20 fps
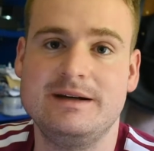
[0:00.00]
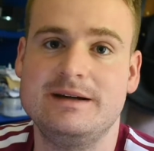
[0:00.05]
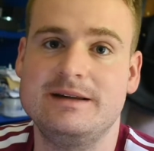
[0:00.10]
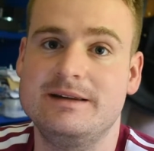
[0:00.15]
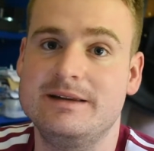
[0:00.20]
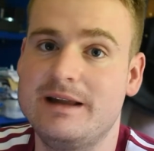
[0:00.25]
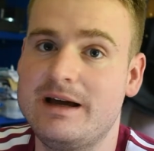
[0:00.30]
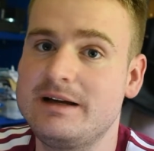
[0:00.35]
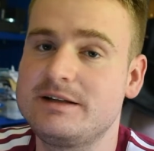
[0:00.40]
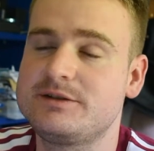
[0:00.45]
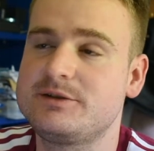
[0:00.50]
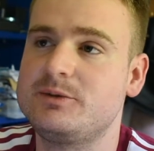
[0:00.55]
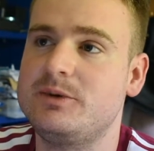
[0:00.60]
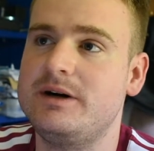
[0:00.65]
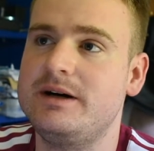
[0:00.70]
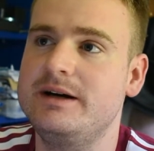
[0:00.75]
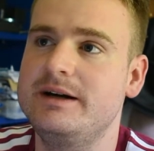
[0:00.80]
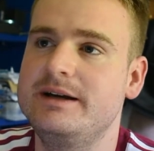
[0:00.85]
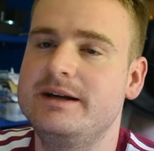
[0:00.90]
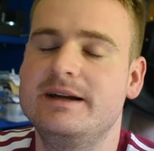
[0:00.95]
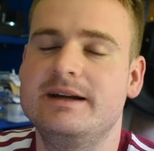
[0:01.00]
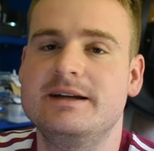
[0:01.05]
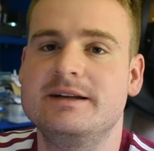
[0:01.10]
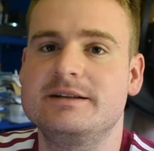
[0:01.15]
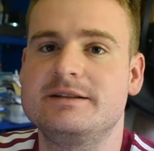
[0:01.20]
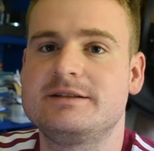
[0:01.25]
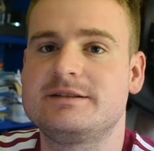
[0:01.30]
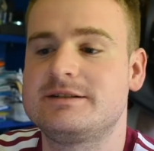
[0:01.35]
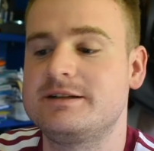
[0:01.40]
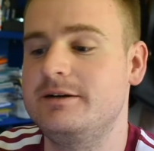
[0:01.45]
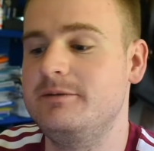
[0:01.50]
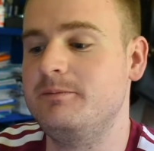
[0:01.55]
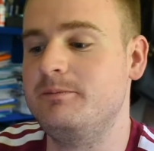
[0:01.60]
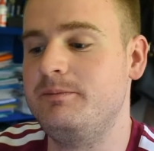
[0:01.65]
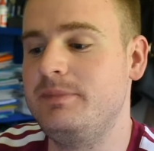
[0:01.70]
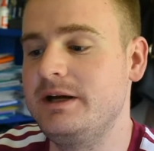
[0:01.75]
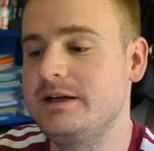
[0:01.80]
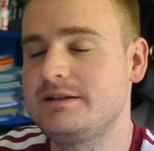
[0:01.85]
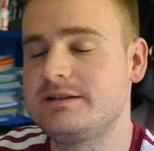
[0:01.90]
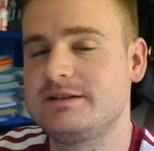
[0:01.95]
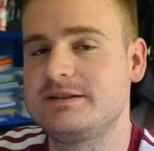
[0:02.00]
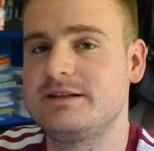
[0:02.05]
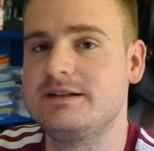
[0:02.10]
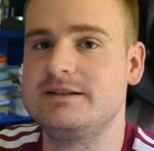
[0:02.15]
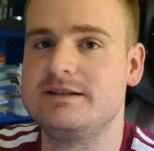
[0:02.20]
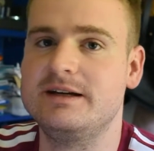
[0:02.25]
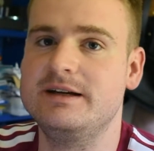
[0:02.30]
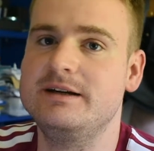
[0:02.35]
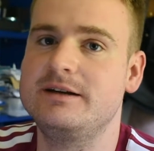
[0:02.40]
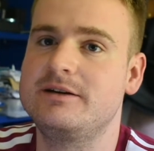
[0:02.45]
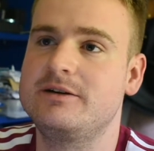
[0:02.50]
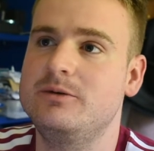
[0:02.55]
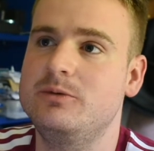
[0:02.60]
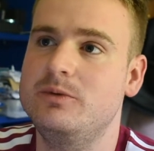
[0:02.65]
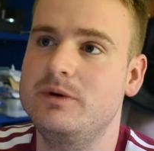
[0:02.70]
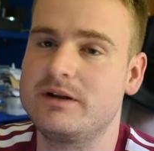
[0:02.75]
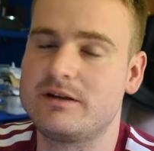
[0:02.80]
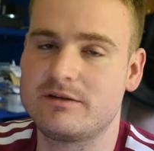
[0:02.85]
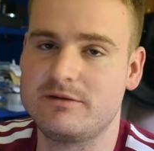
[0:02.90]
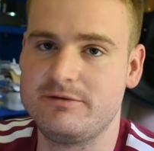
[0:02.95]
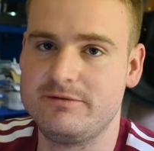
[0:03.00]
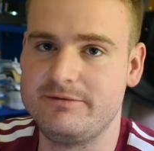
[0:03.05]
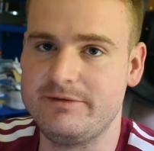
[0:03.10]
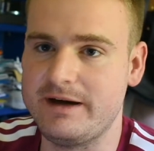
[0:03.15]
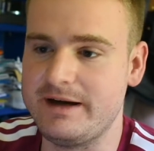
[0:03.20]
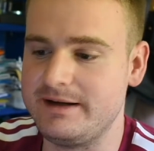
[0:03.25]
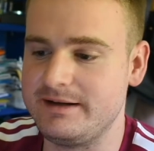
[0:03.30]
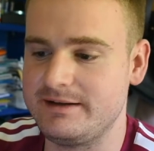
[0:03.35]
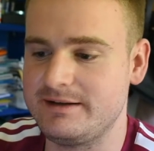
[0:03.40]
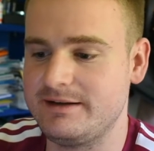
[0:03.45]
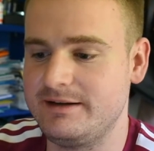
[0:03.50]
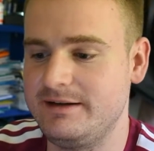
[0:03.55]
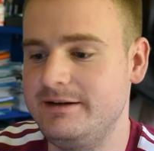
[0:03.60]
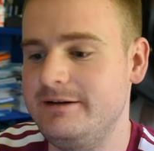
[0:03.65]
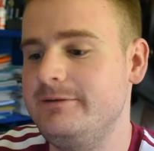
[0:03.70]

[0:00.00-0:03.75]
and that's why it's best to take with fat.